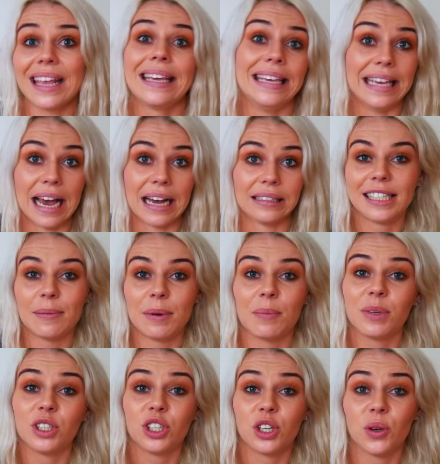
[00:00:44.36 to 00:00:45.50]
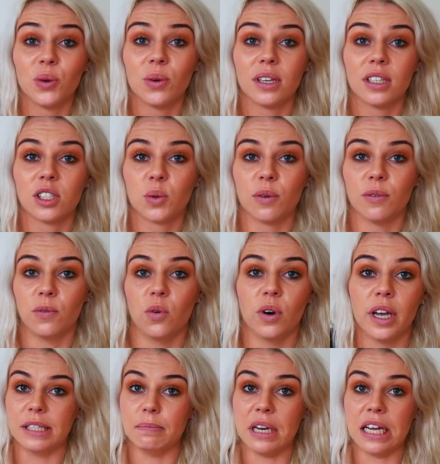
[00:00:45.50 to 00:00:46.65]
yeah. Tip number two is to
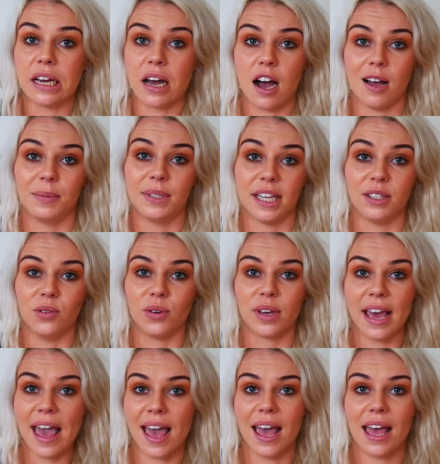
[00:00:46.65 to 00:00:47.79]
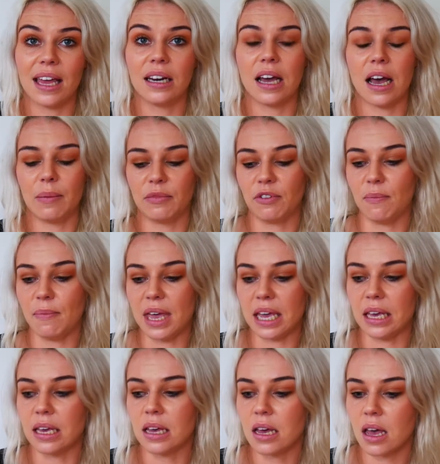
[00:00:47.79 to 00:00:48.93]
avoid many carbs as you can. For
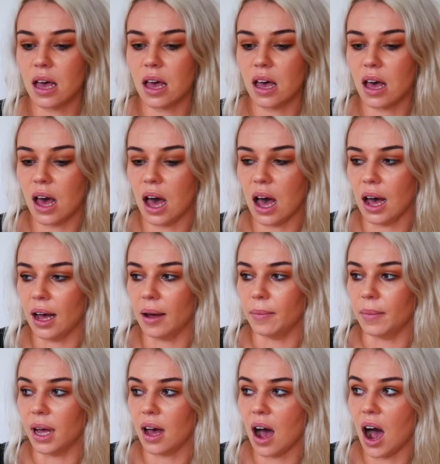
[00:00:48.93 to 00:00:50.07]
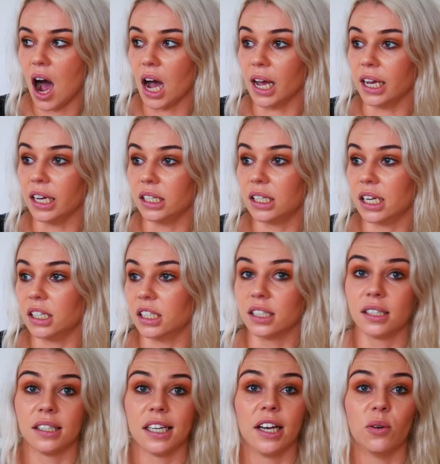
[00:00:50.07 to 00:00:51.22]
me, I tend to
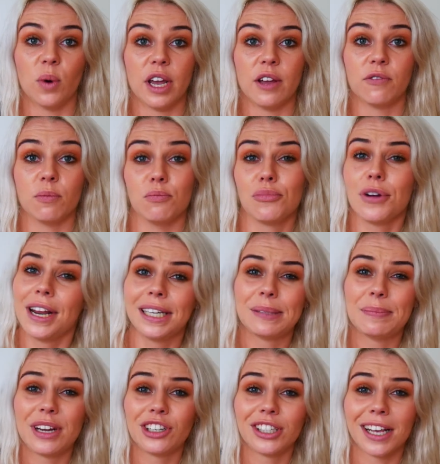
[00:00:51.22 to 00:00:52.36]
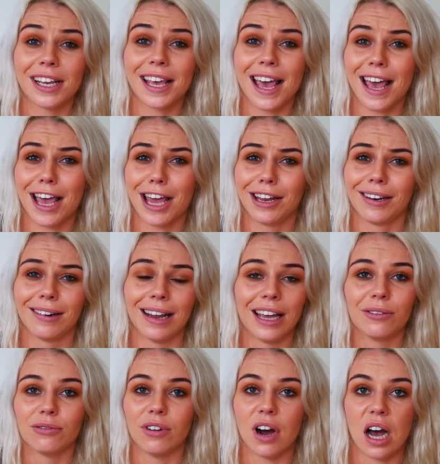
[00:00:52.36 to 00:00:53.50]
stay away from bread as much as I can,
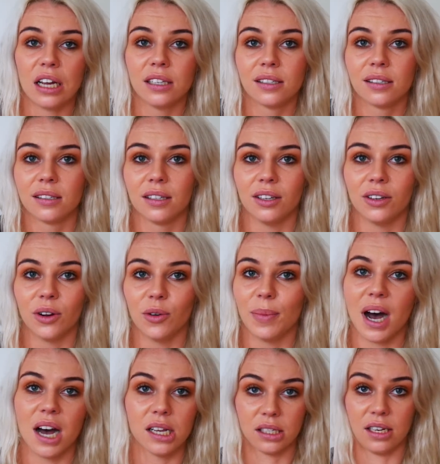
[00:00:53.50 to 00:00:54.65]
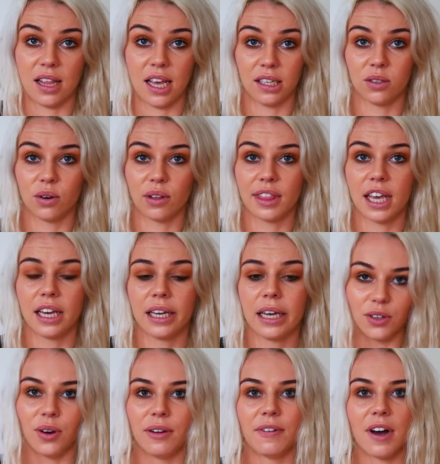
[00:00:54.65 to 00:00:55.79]
like rice, you know, pasta, that sort of thing.
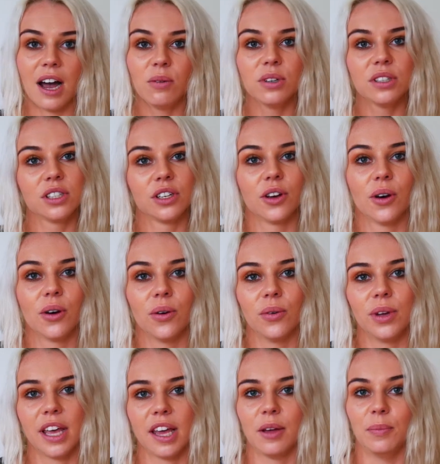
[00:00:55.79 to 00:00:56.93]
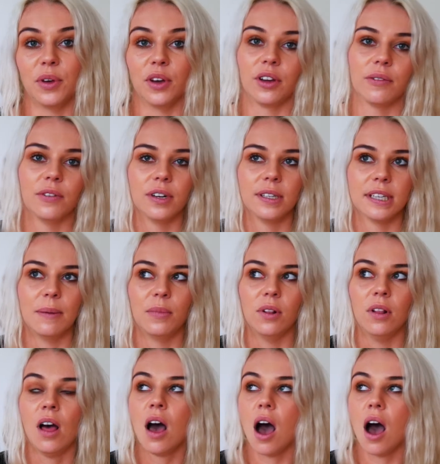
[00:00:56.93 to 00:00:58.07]
So if I was to go get a burger, for
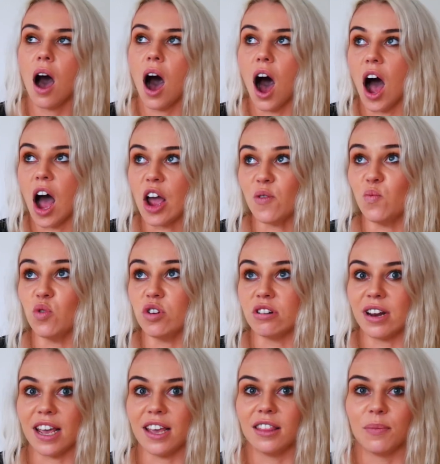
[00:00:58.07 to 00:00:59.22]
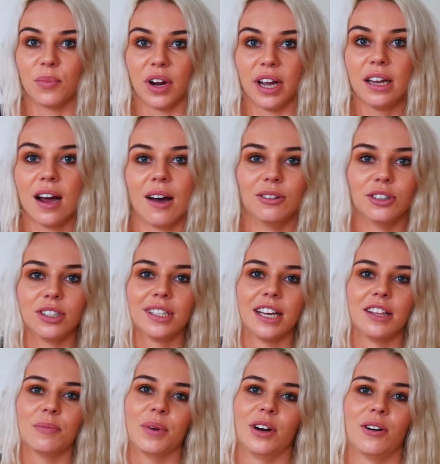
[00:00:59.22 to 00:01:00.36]
example, I wouldn't eat the bread. I would just
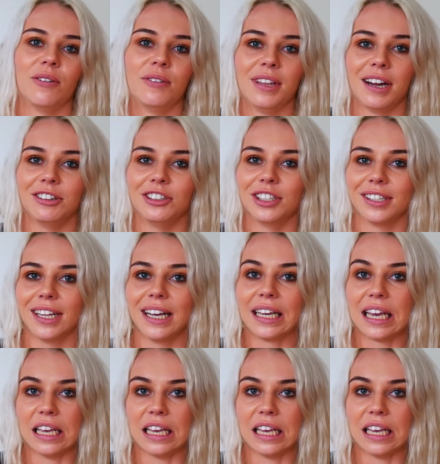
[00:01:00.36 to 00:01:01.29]
take the bread off and then I'd just like